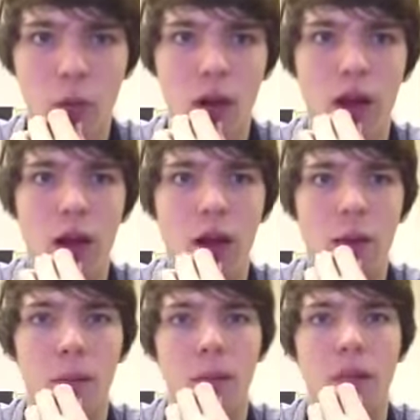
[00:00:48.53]

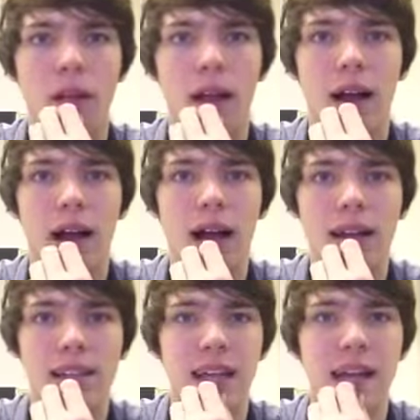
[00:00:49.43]

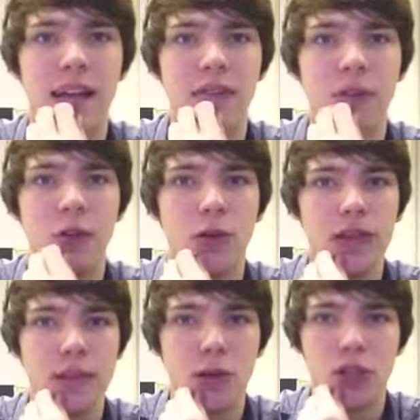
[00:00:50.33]
as Edit View
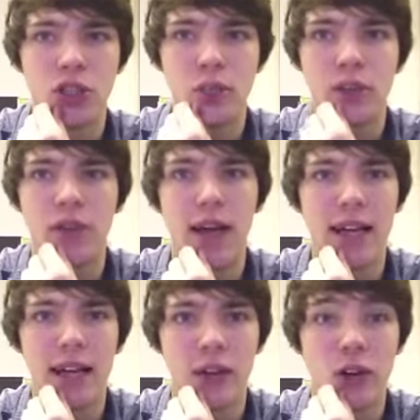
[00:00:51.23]
is more suitable for
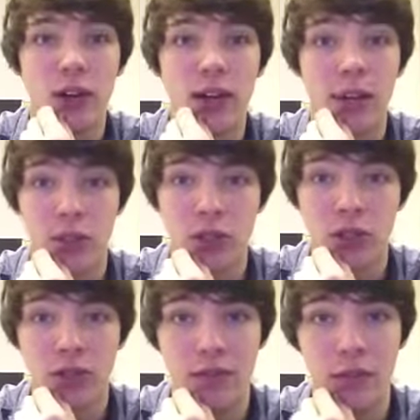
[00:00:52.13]
editing the track and
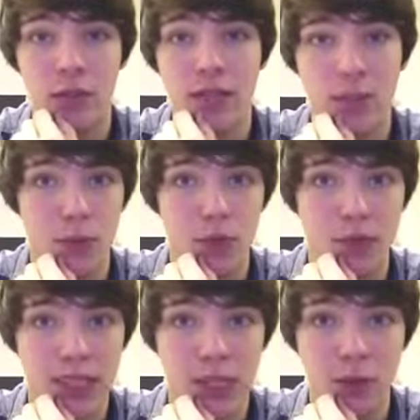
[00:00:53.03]
Multi-Track View is more for
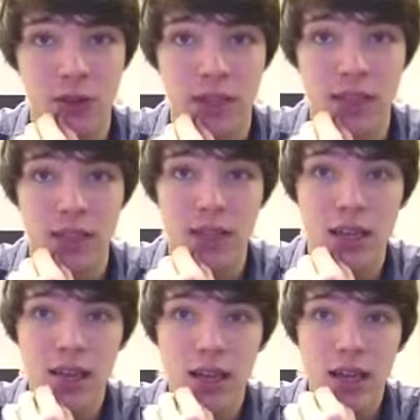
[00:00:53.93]
sequencing.
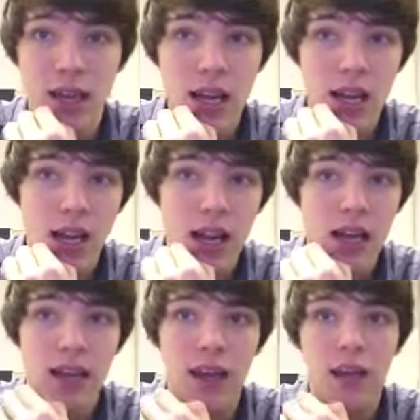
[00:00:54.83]

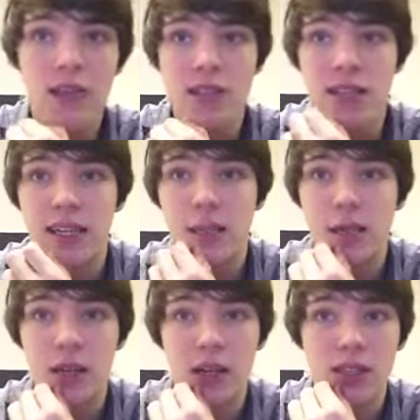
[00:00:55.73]
And I use these
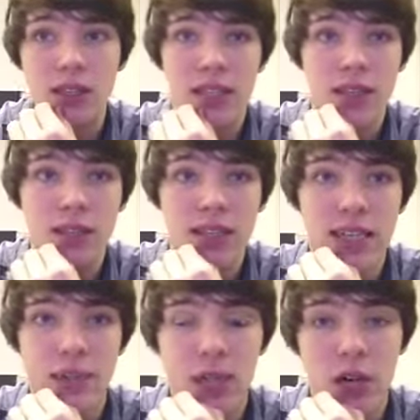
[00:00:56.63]
because the sounds
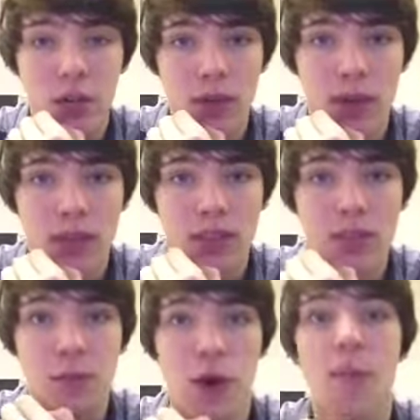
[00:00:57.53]
need to be normalised
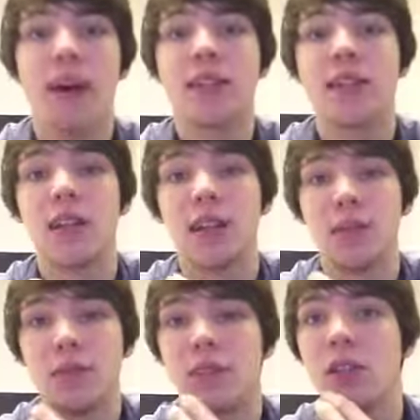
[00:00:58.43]
and small parts of the
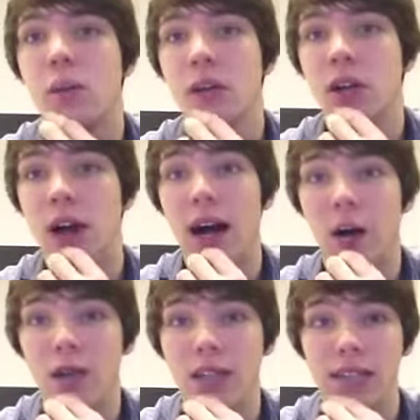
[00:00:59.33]
clips could be cut
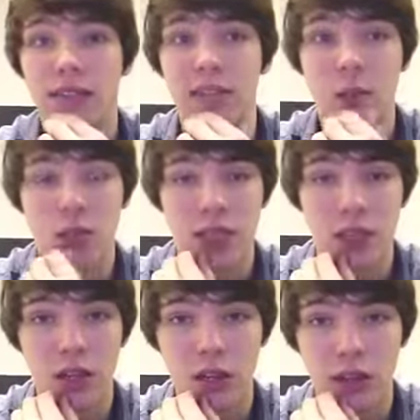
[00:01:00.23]
out and saved into a
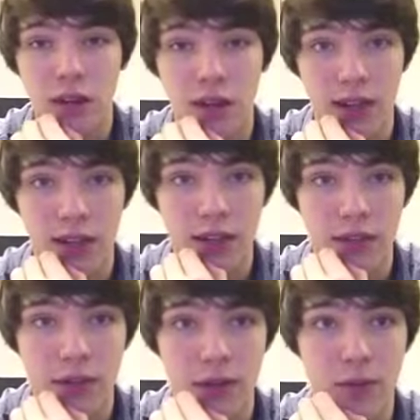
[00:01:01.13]
single audio file in
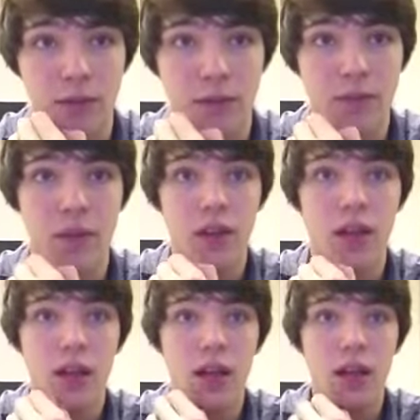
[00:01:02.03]
Edit View.
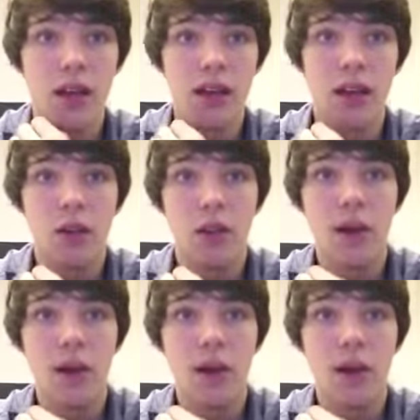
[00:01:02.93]
Now, the